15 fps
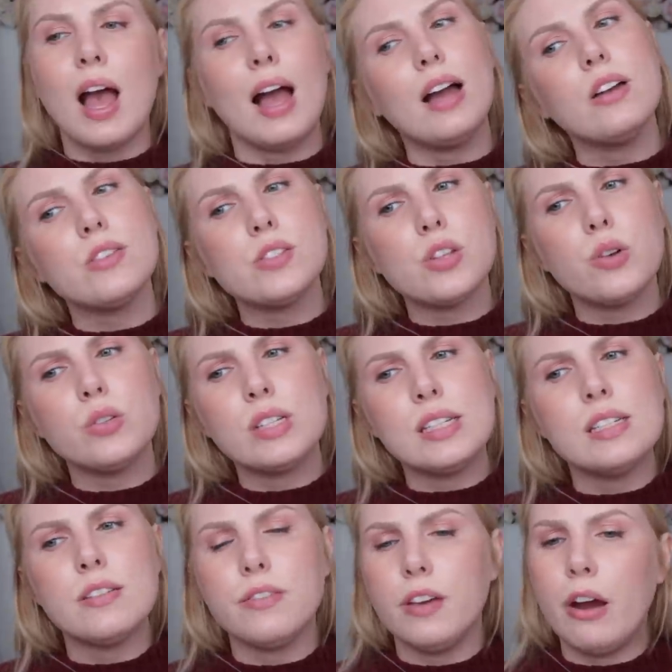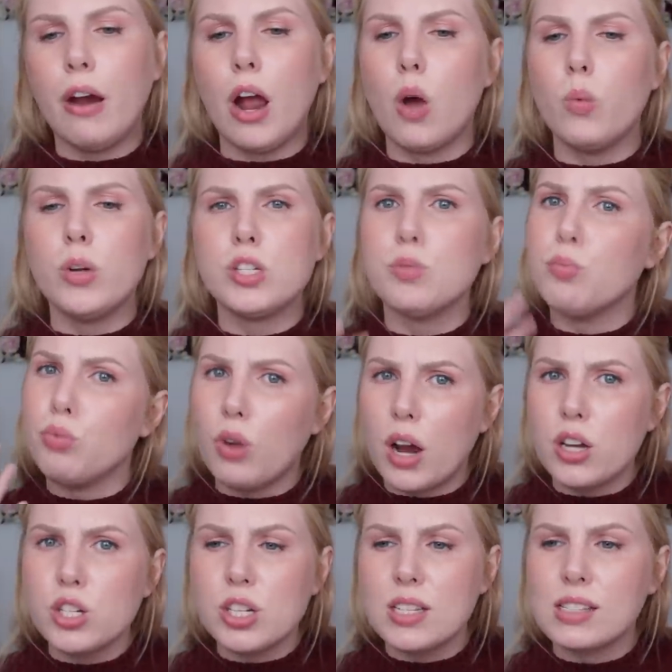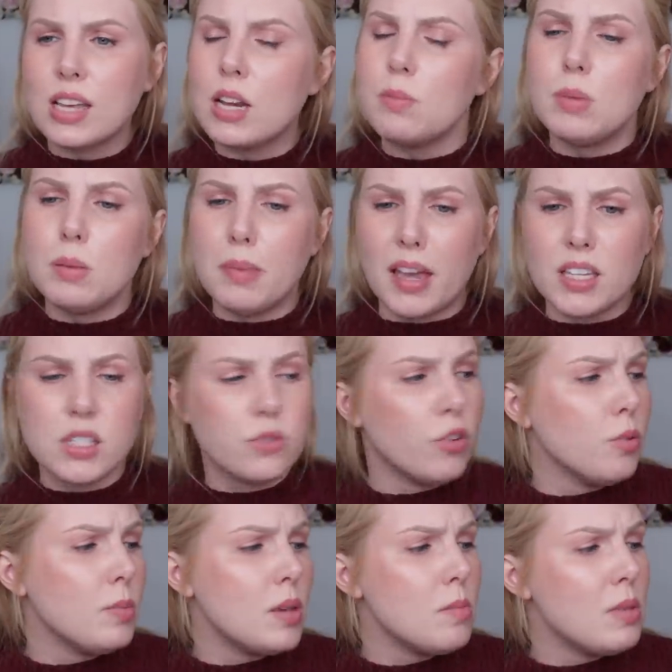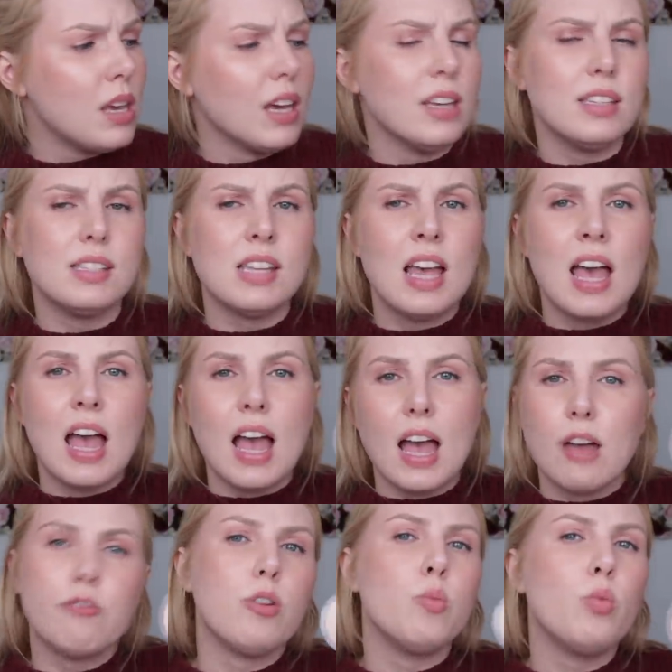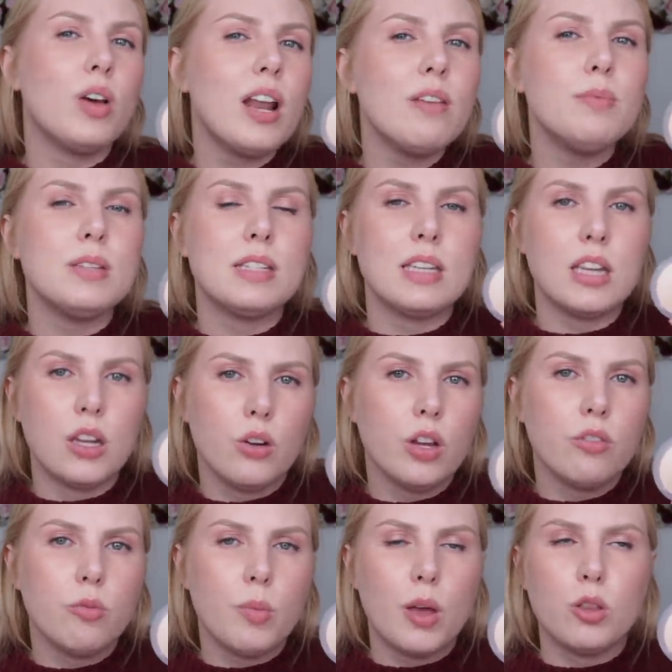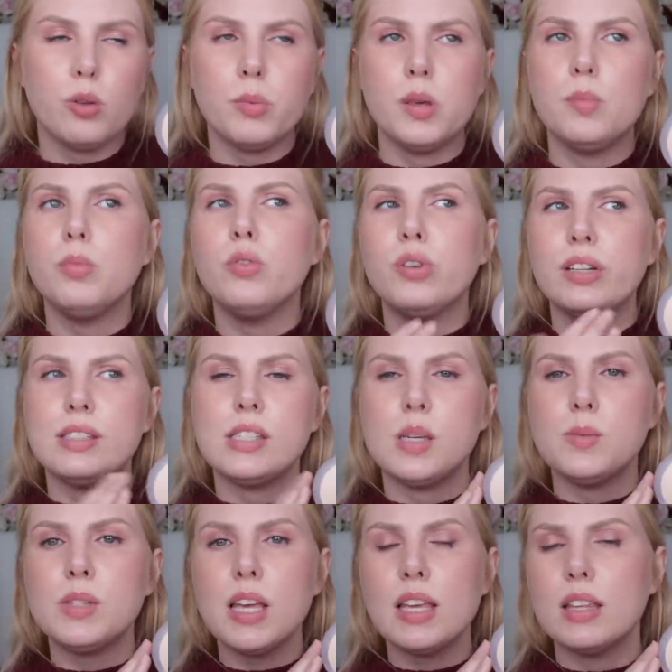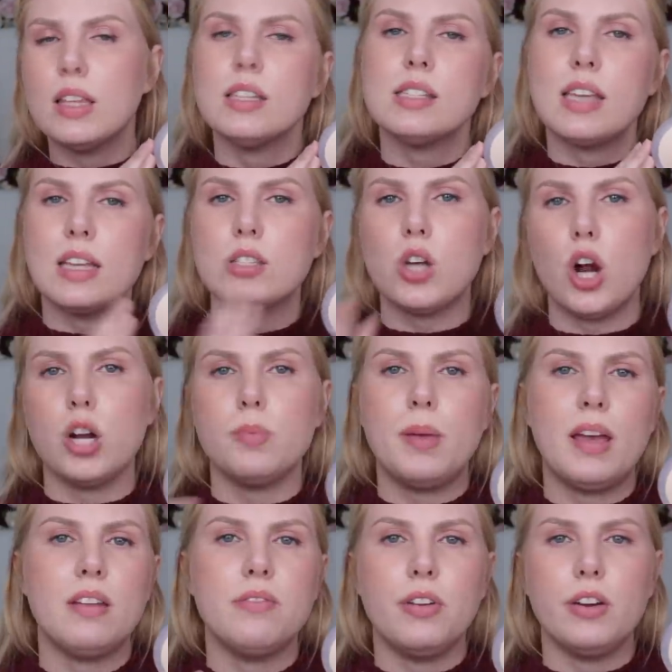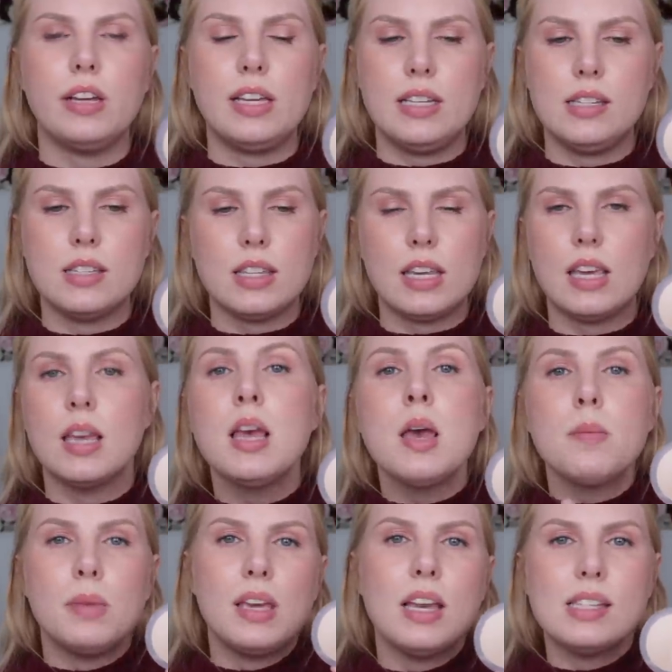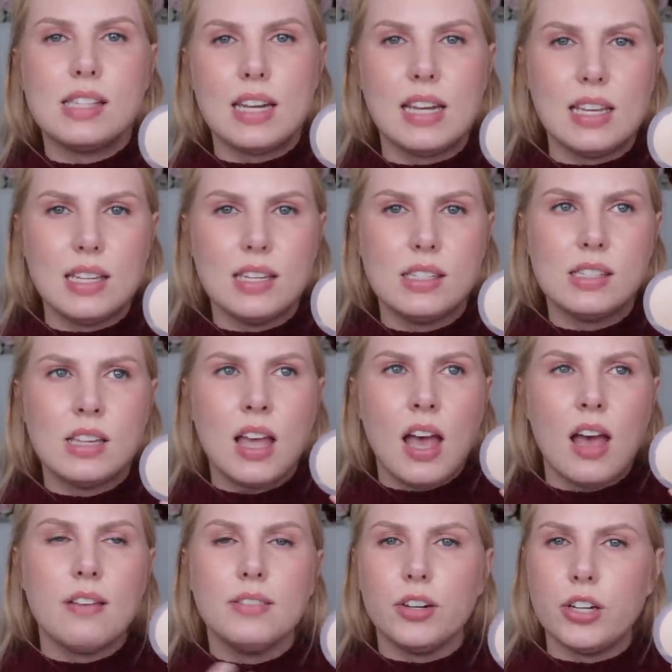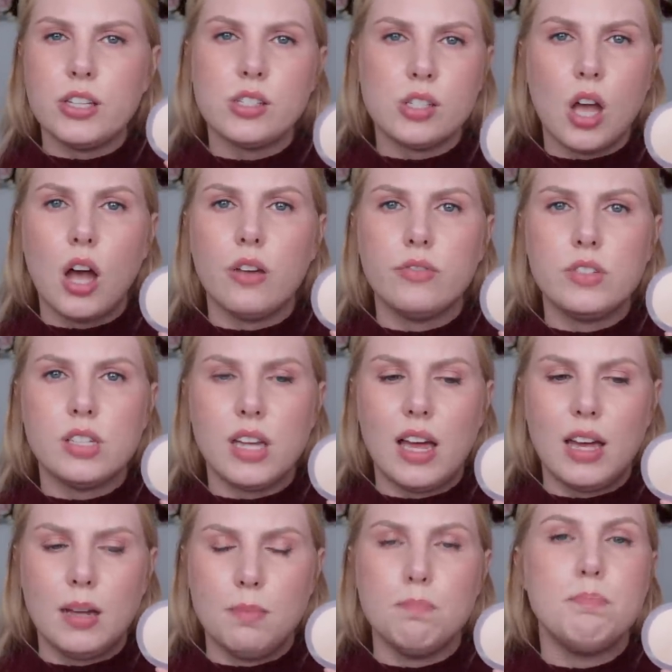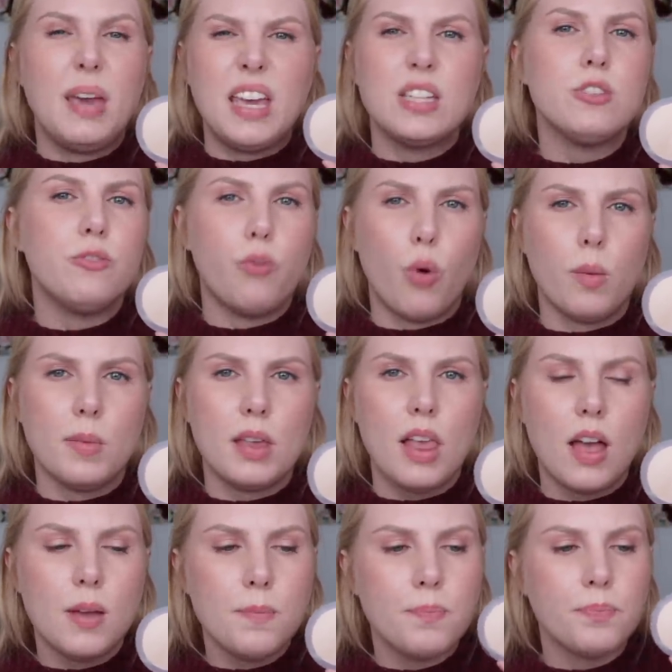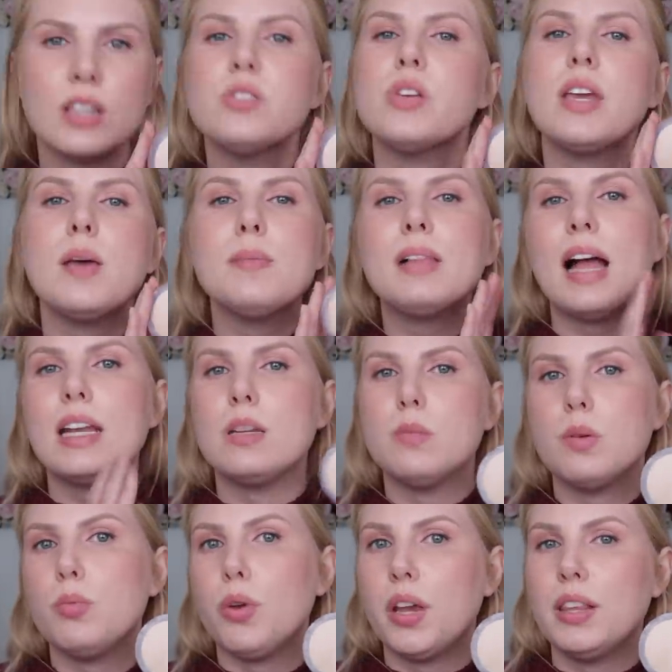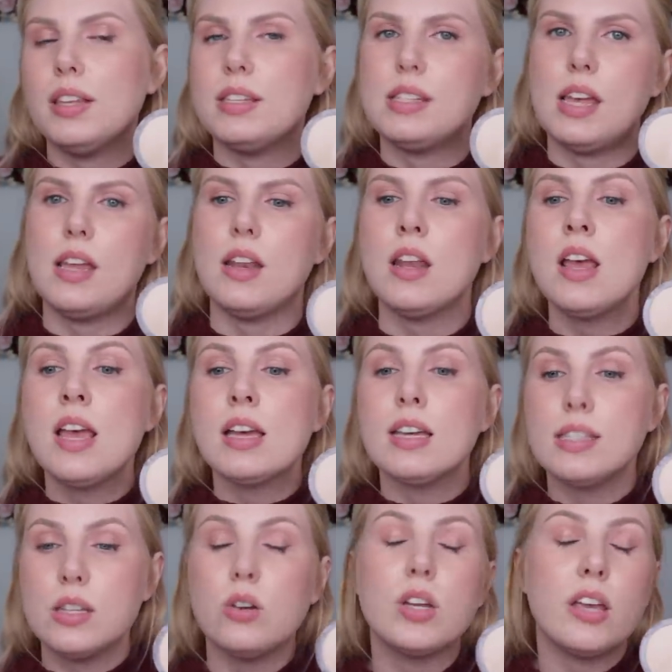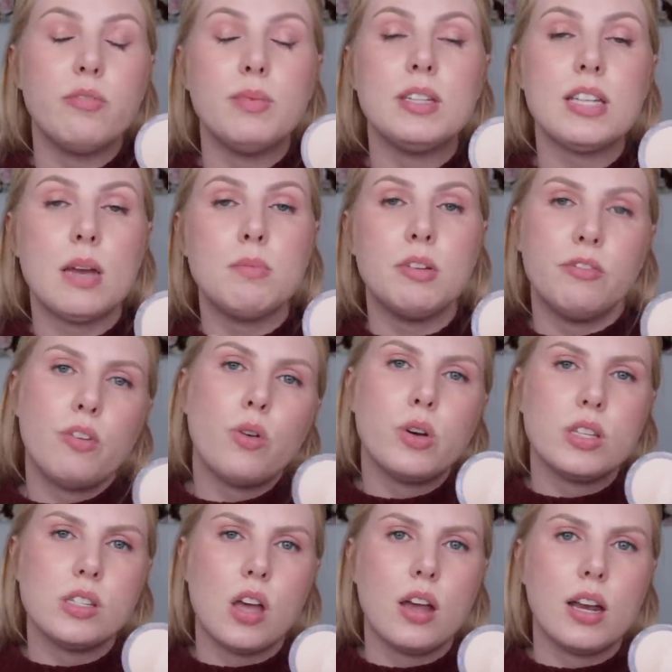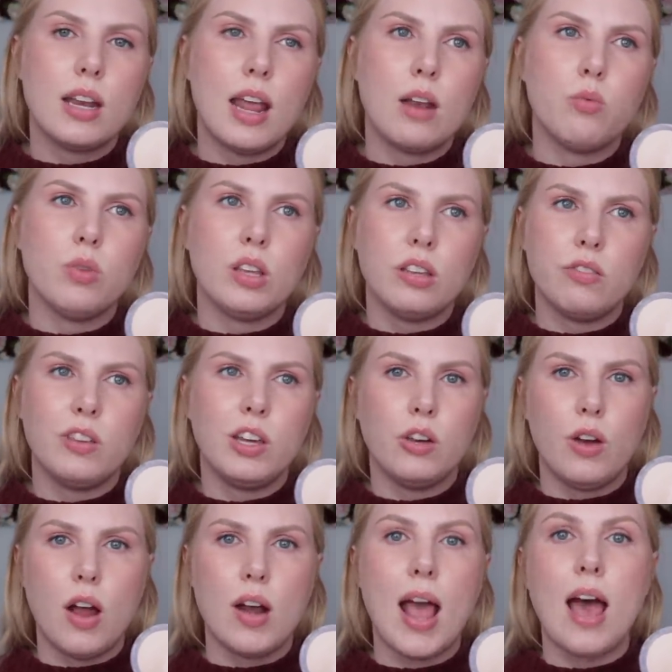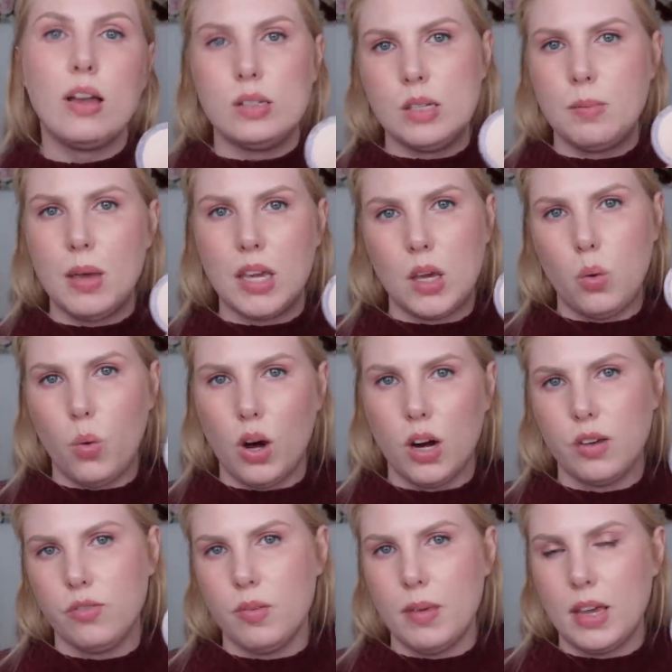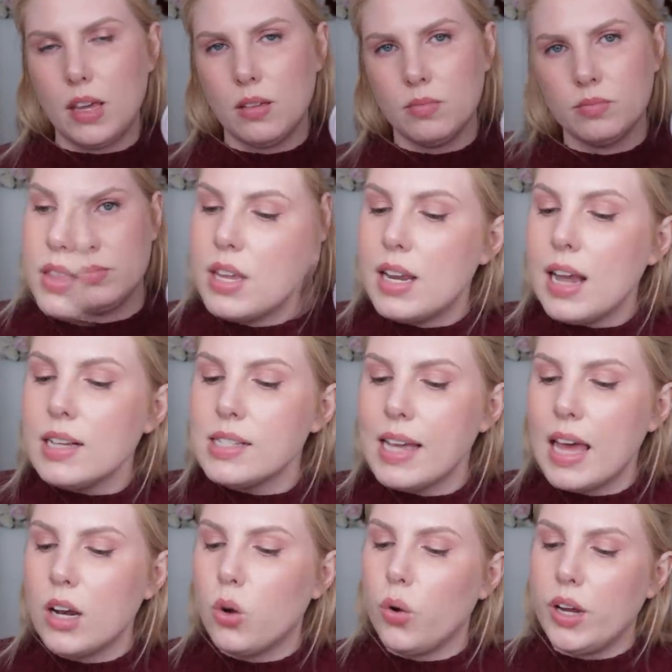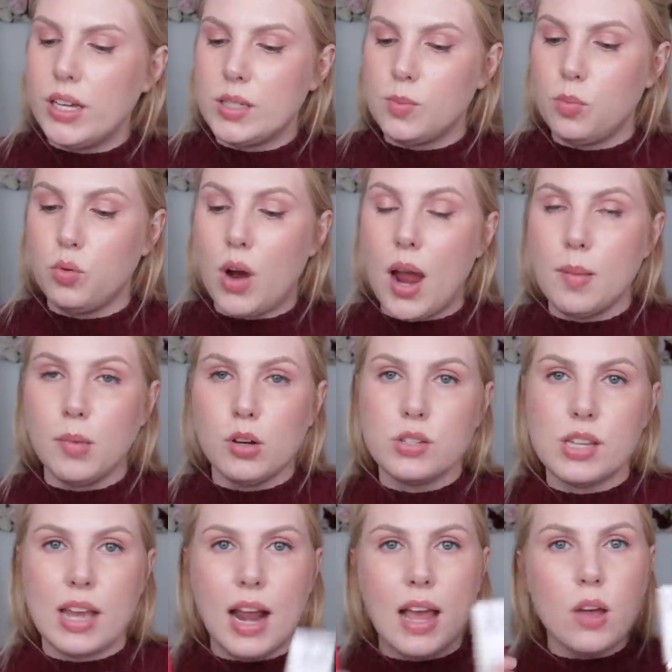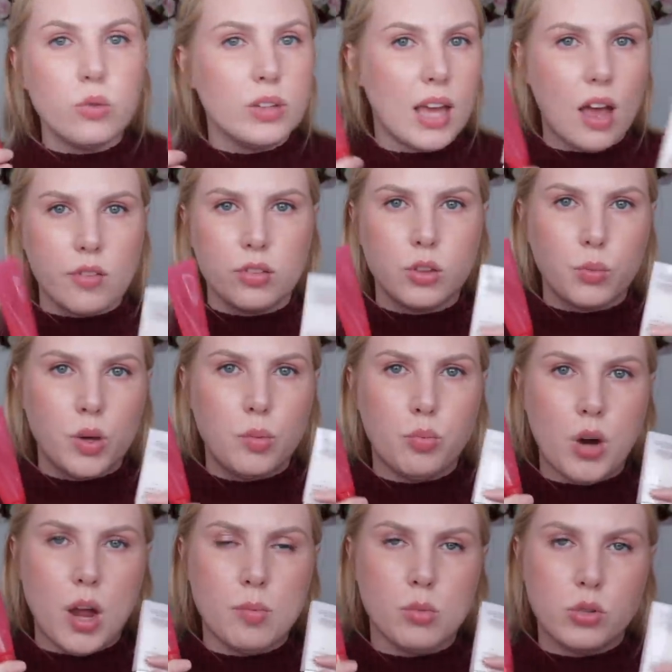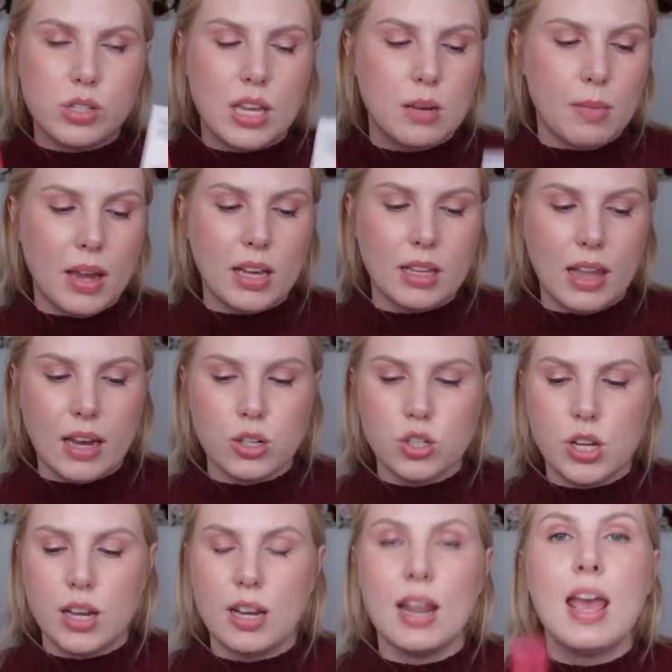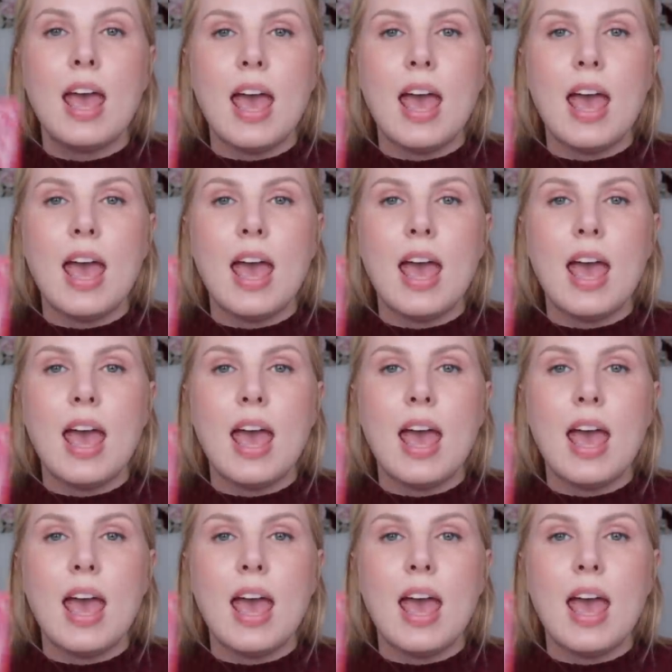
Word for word: I also need to figure out which brush is going to be best for me because from what I've been hearing from other people, it seems like this gets hard pan very easily because it is a very soft um, baked formula. So I am glad to be bringing this in because it'll give me time to focus on it and really figure out how to make it work for me. The next category is primers, and I only have three primers in my collection,